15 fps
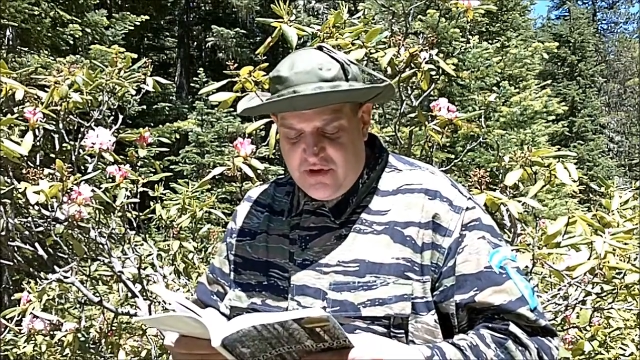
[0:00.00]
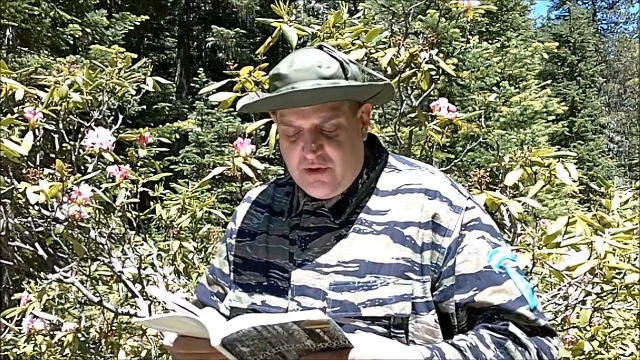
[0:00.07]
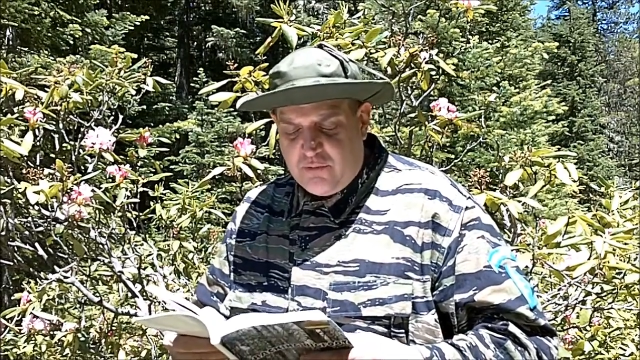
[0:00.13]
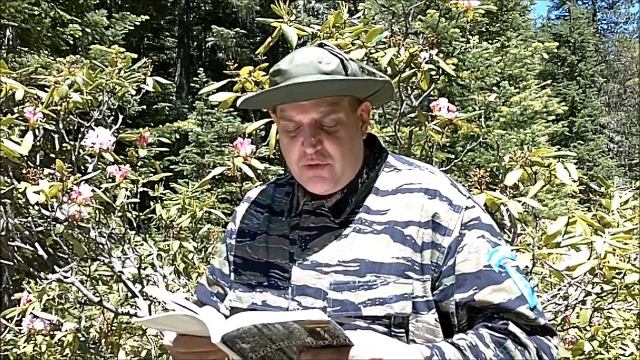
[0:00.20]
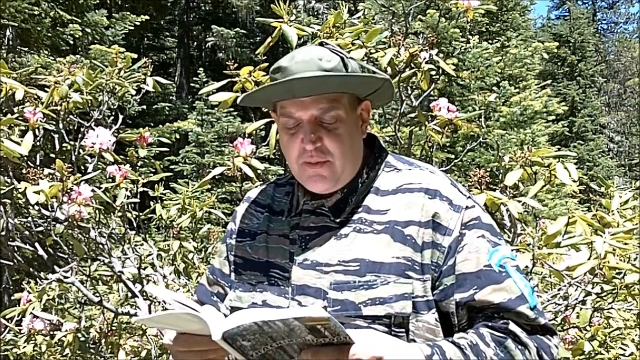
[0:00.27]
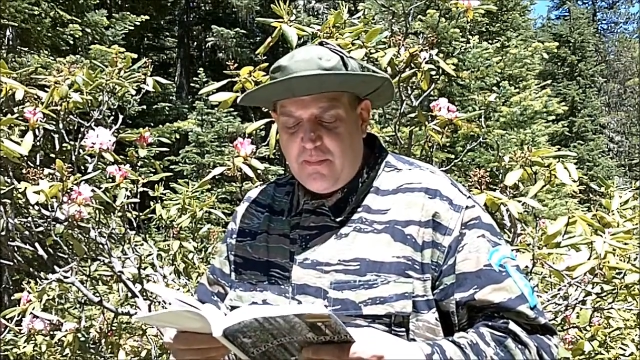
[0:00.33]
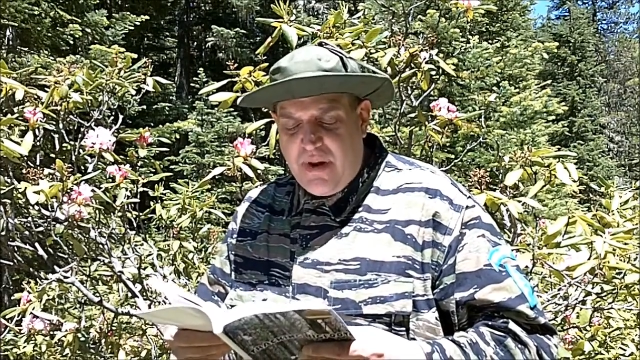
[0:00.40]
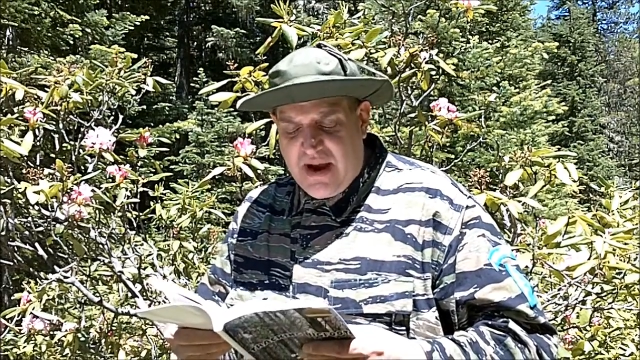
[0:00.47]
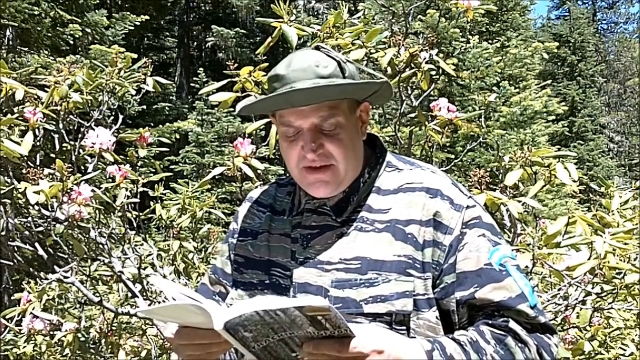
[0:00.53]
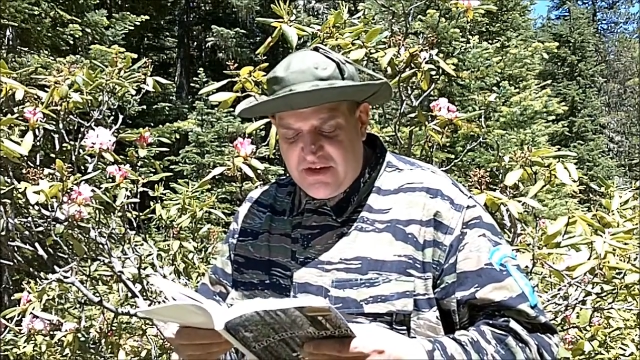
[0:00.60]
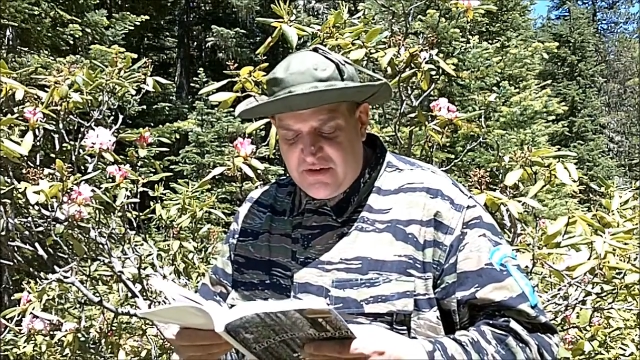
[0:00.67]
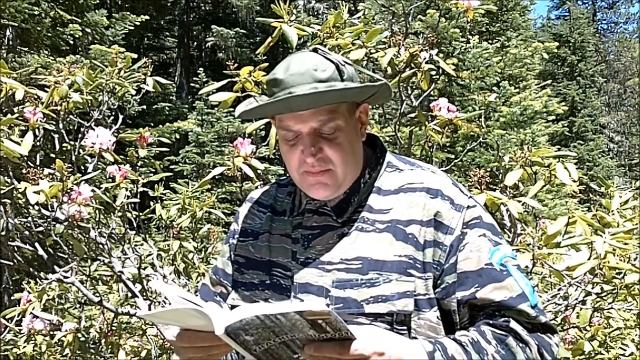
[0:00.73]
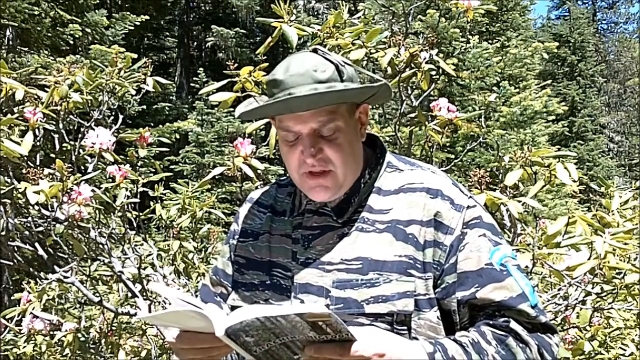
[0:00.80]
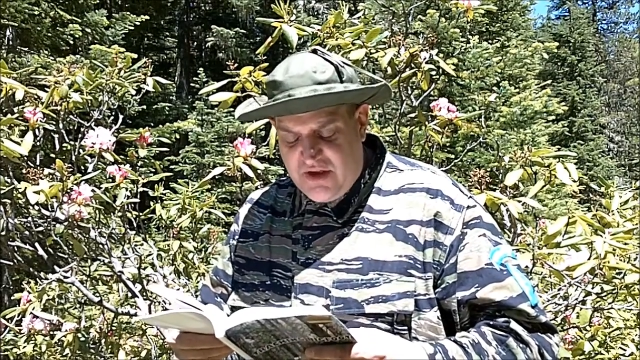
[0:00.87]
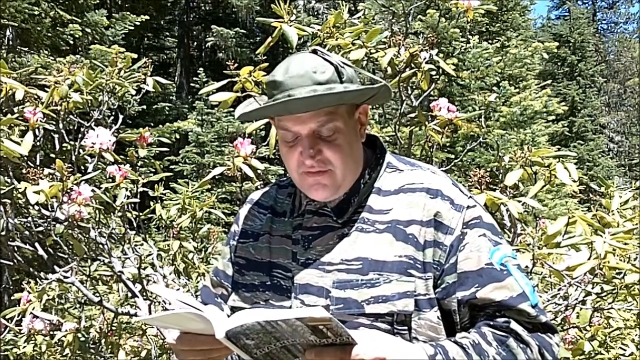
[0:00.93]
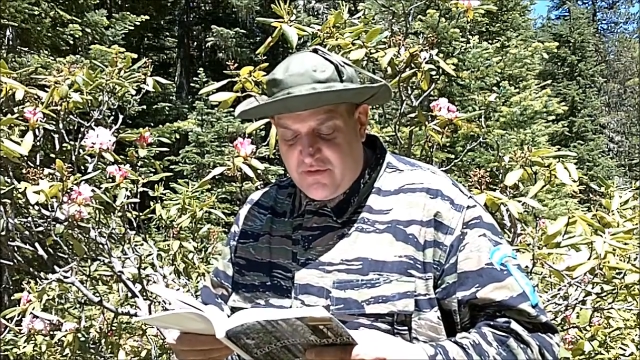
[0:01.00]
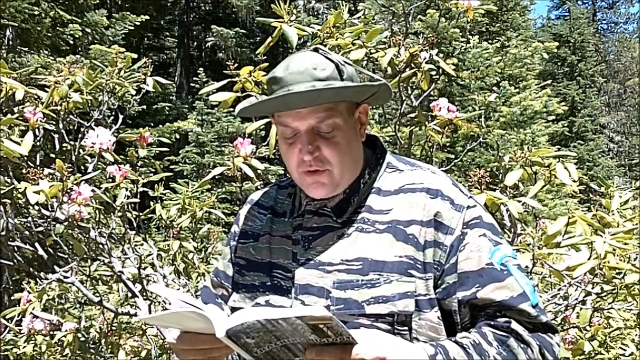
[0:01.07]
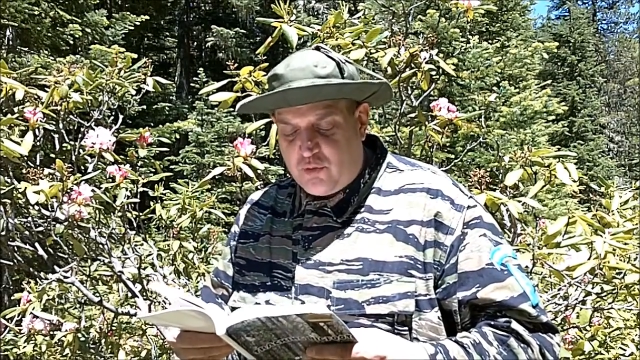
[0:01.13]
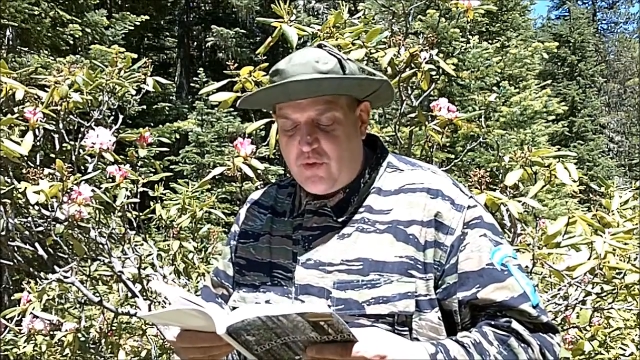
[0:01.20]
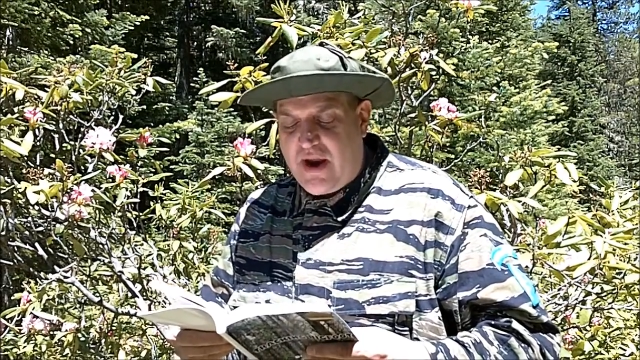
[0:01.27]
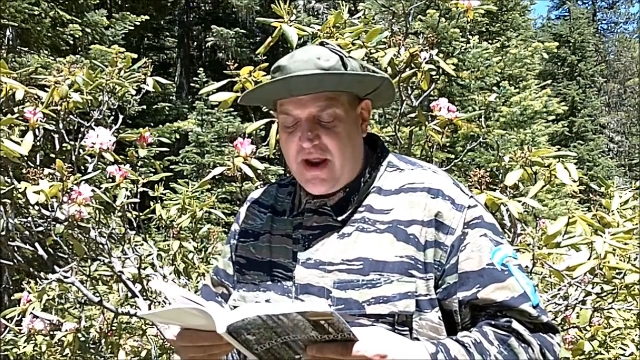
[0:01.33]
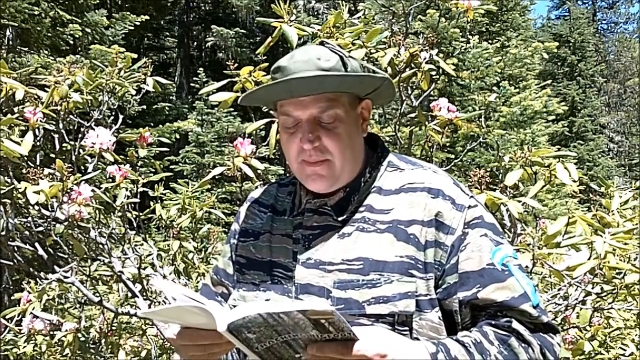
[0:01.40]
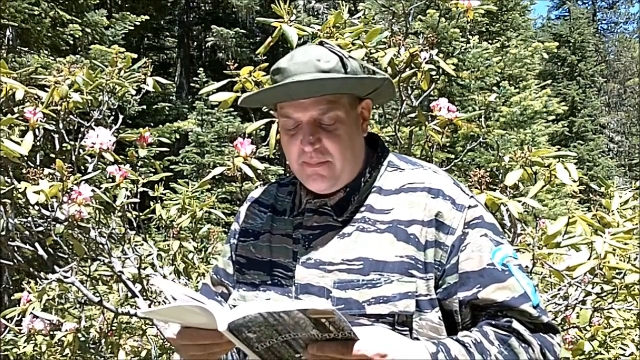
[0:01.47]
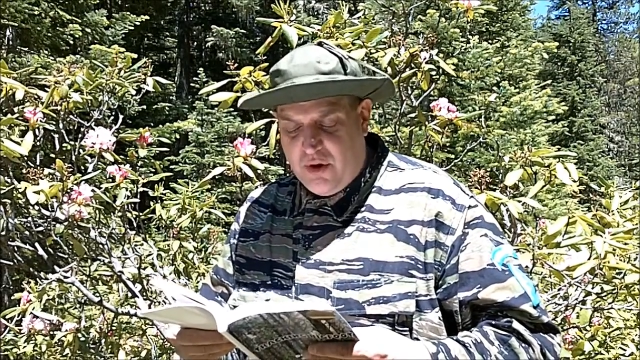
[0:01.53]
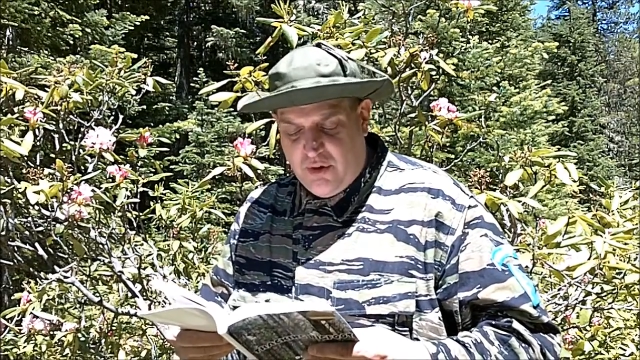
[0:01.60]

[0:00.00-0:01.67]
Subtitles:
reminded me of a Rambo